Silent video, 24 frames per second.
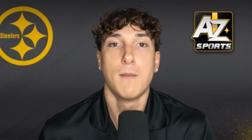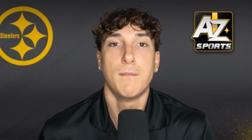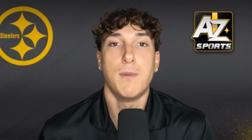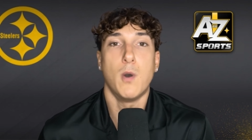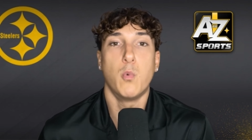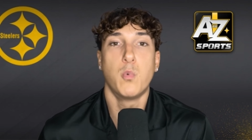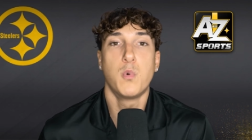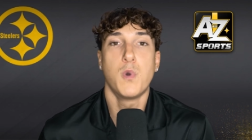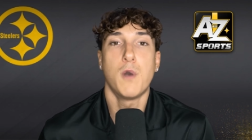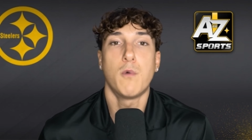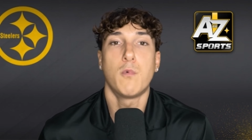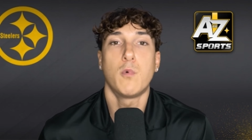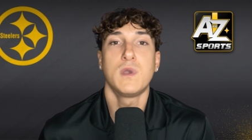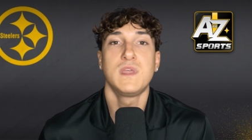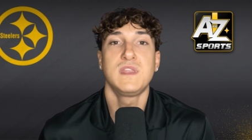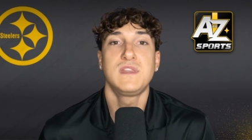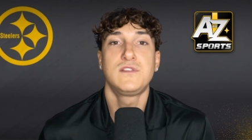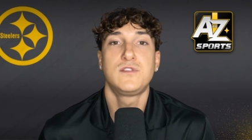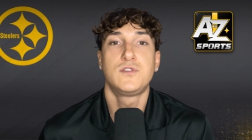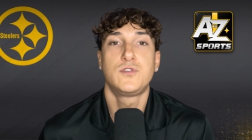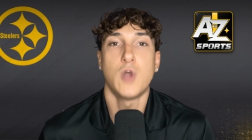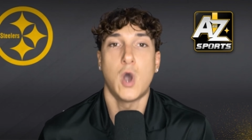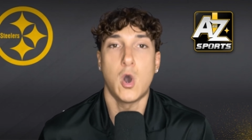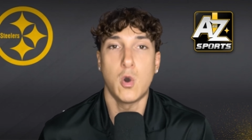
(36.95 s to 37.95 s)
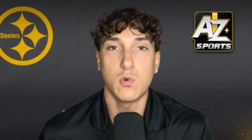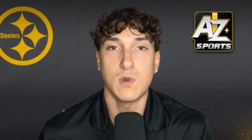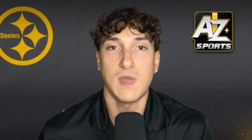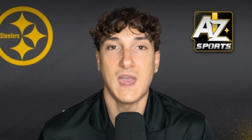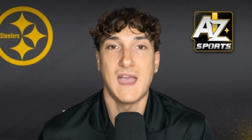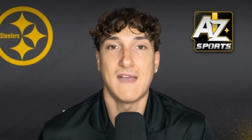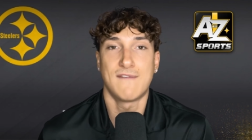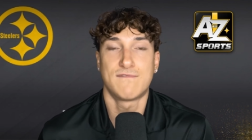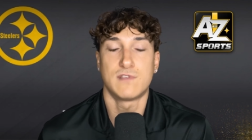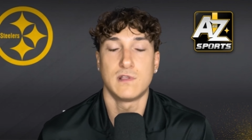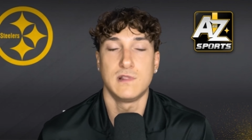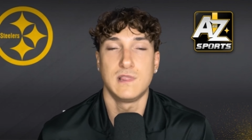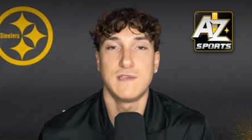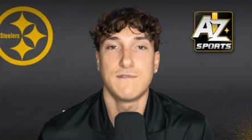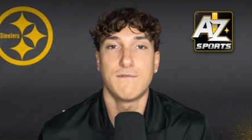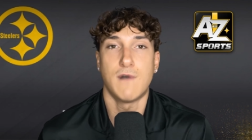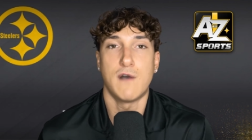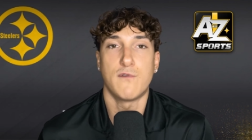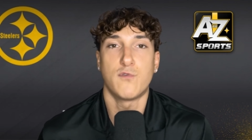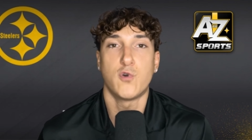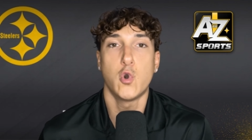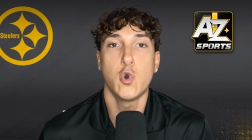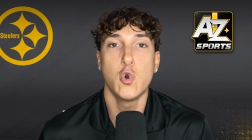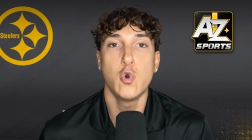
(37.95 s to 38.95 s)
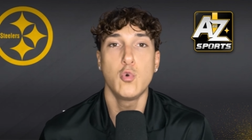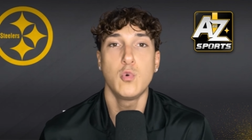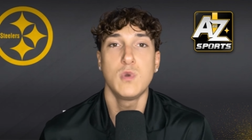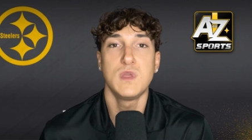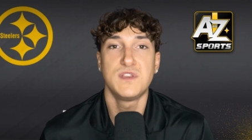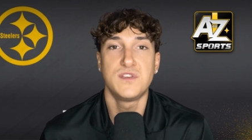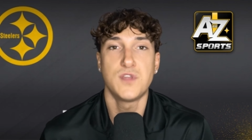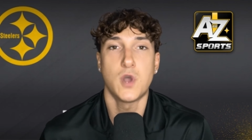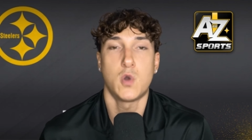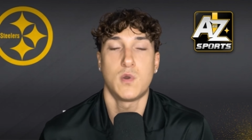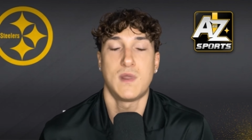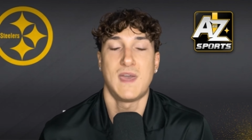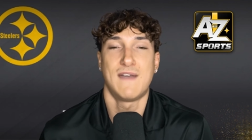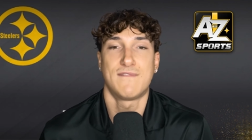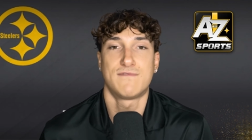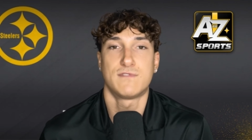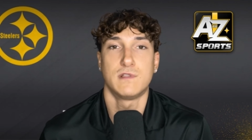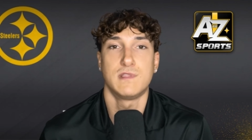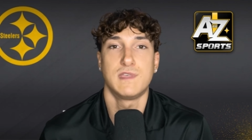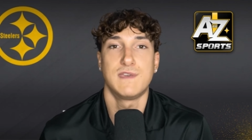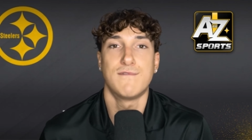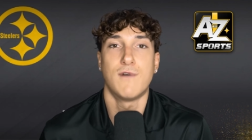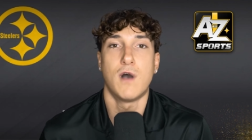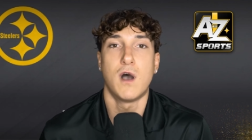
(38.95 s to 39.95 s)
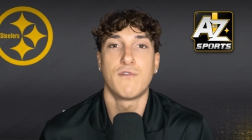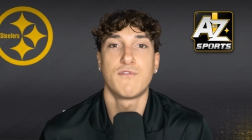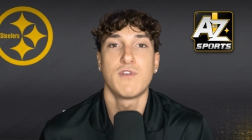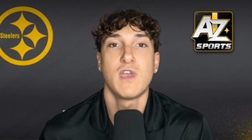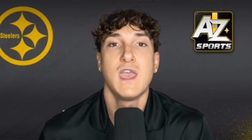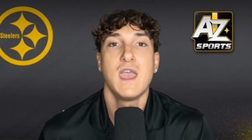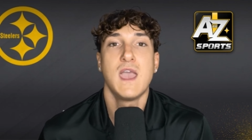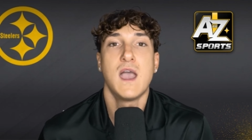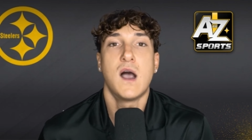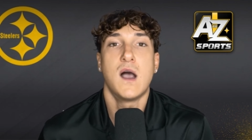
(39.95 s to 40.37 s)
But what we don't have to leave off, who we don't have to leave off,